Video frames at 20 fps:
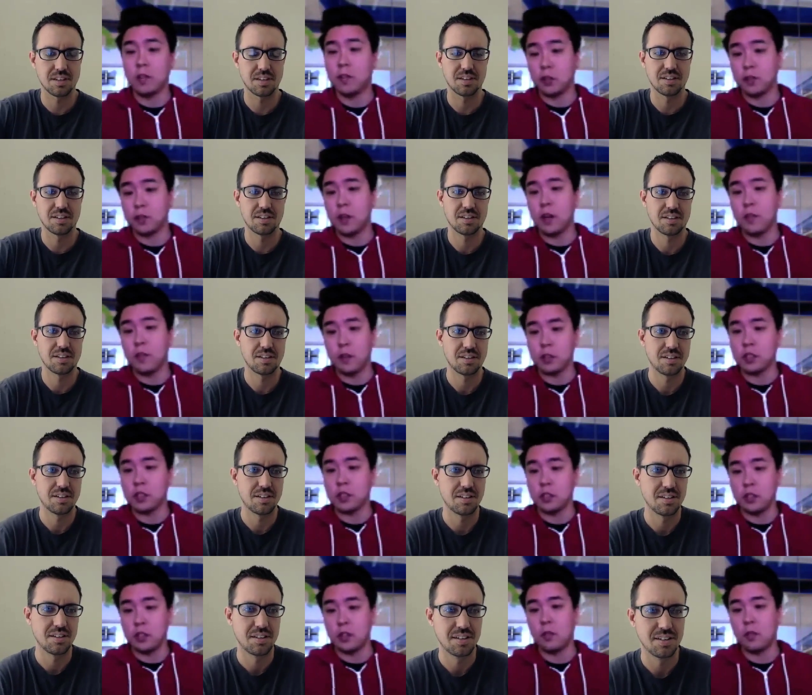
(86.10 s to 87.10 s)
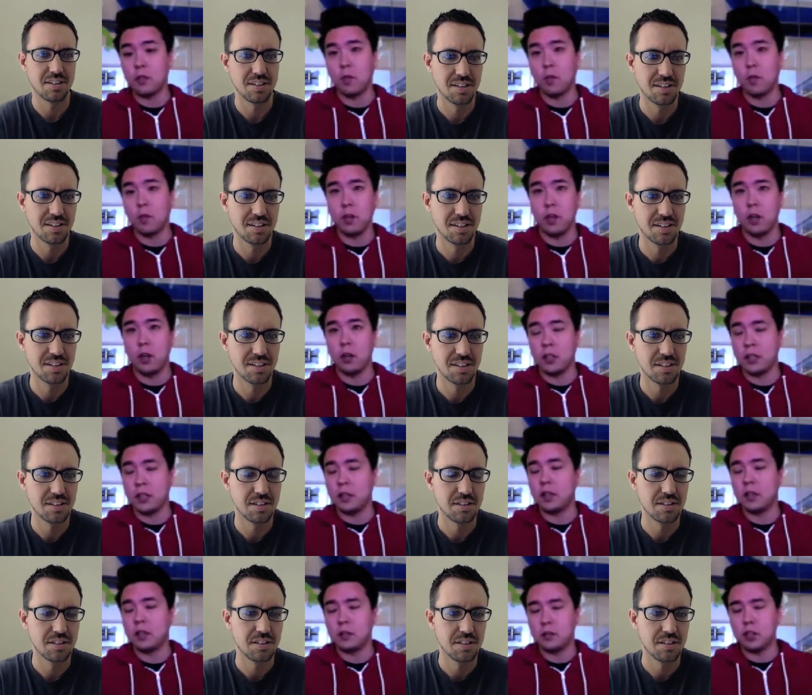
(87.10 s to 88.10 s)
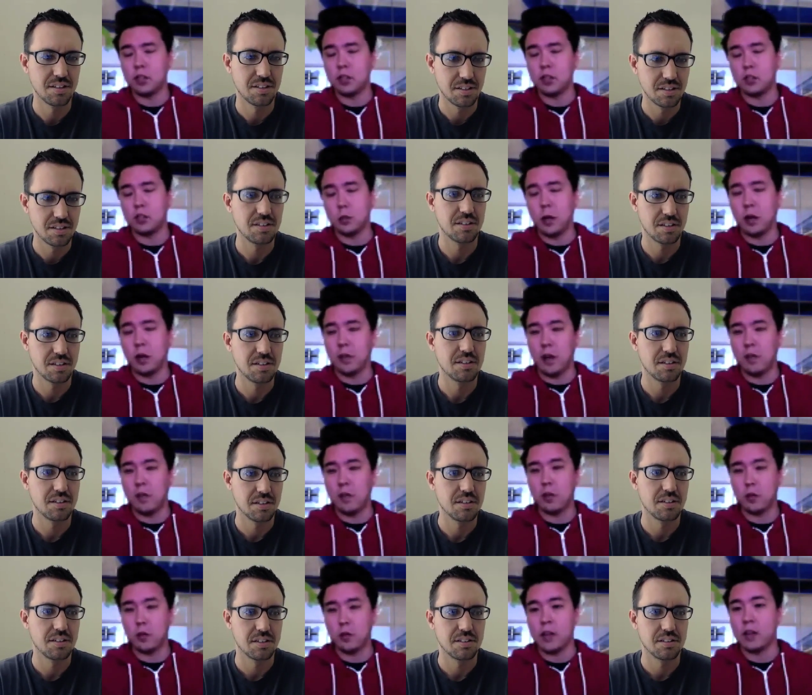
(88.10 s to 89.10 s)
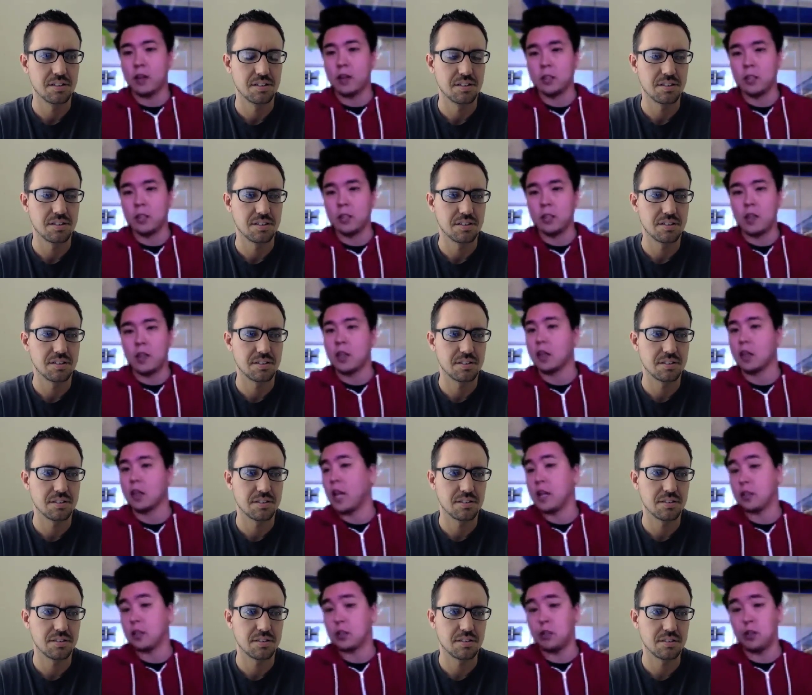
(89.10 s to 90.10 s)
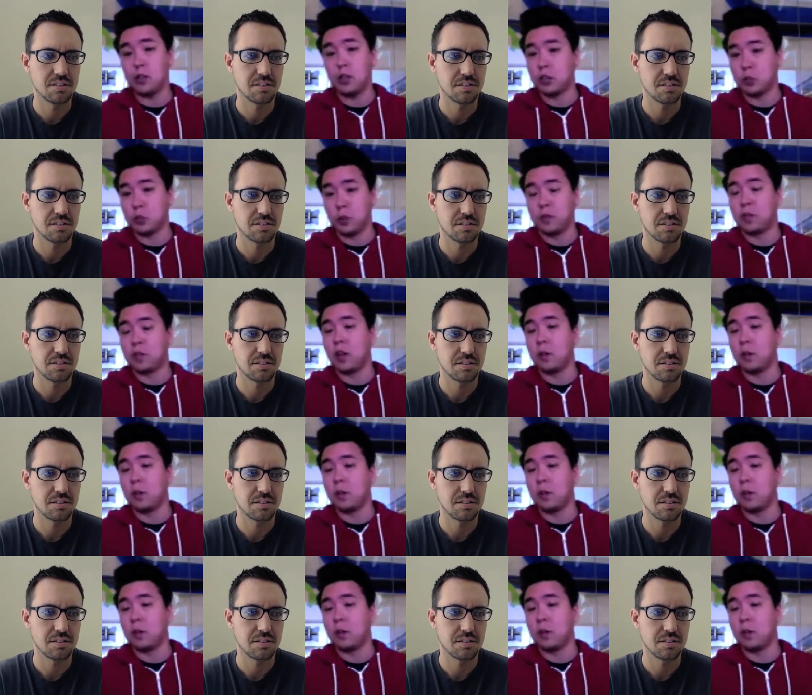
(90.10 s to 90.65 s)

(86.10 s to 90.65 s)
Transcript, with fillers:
Speaker 1: in the first five years, it you know took us to about 500,000 and in the last two years we've